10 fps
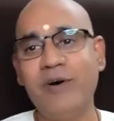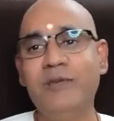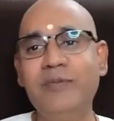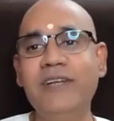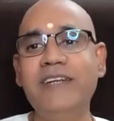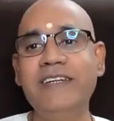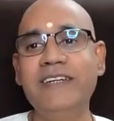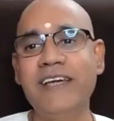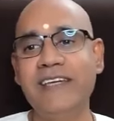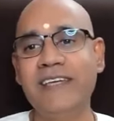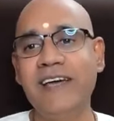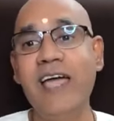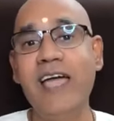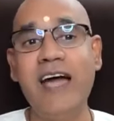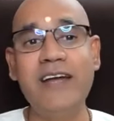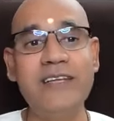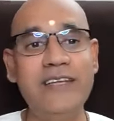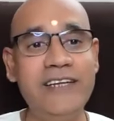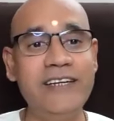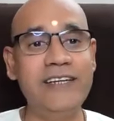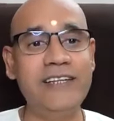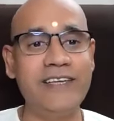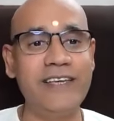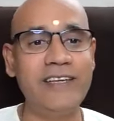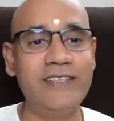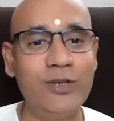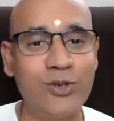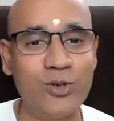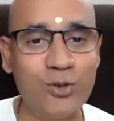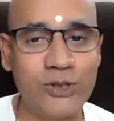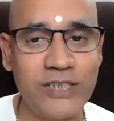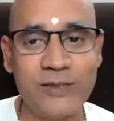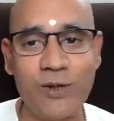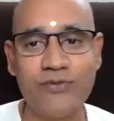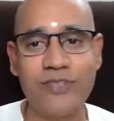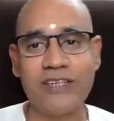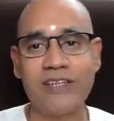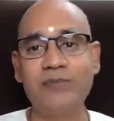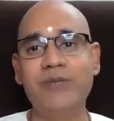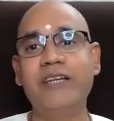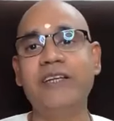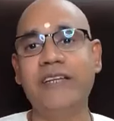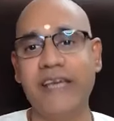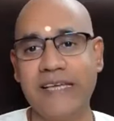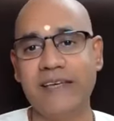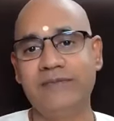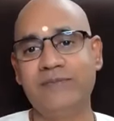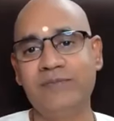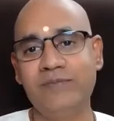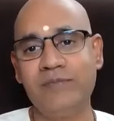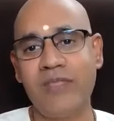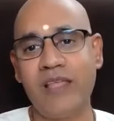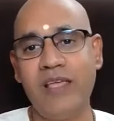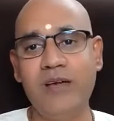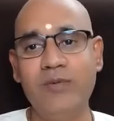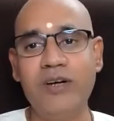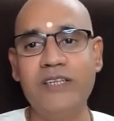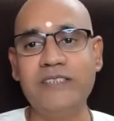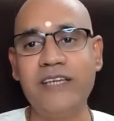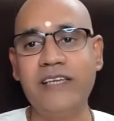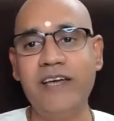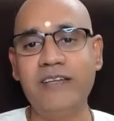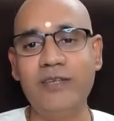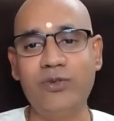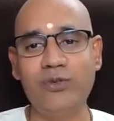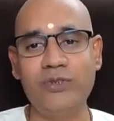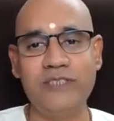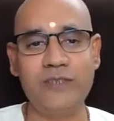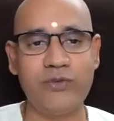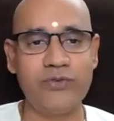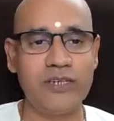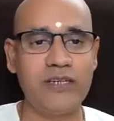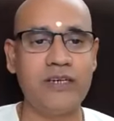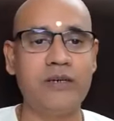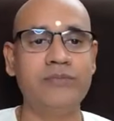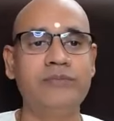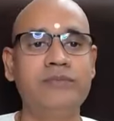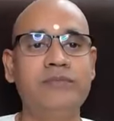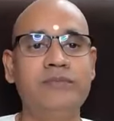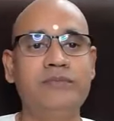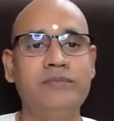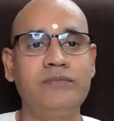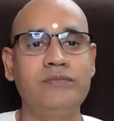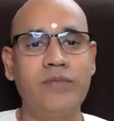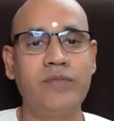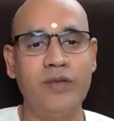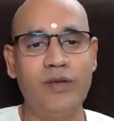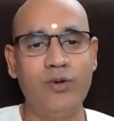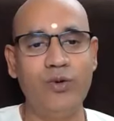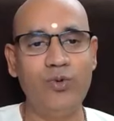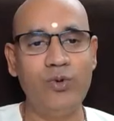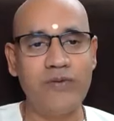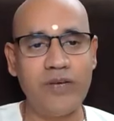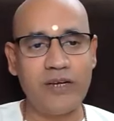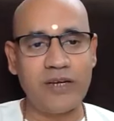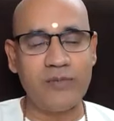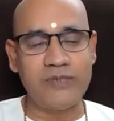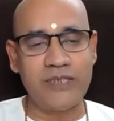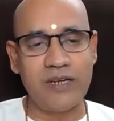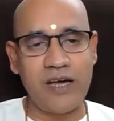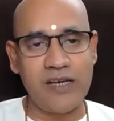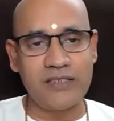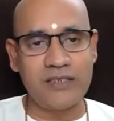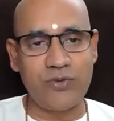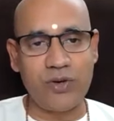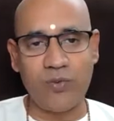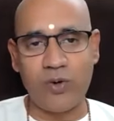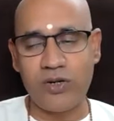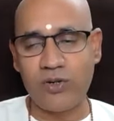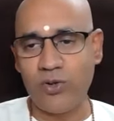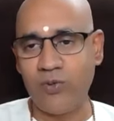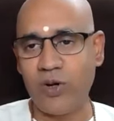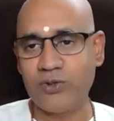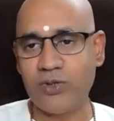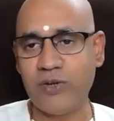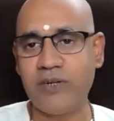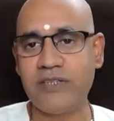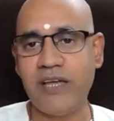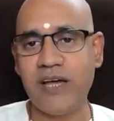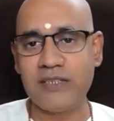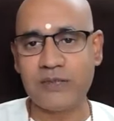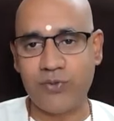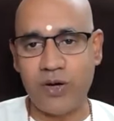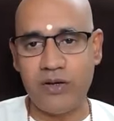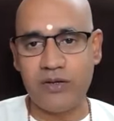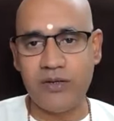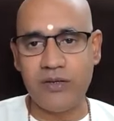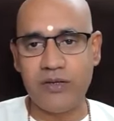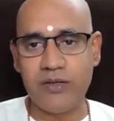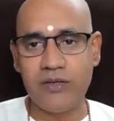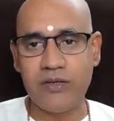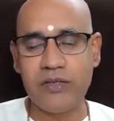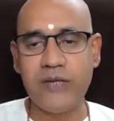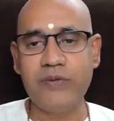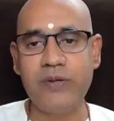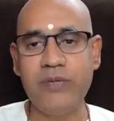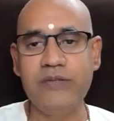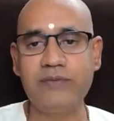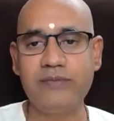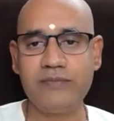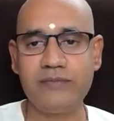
Mahabali did yajna and he did yajna in the true sense of the term, he did yajna. What is yajna in the true sense of the term? Whoever comes and asks for what, whatsoever they ask for, they will be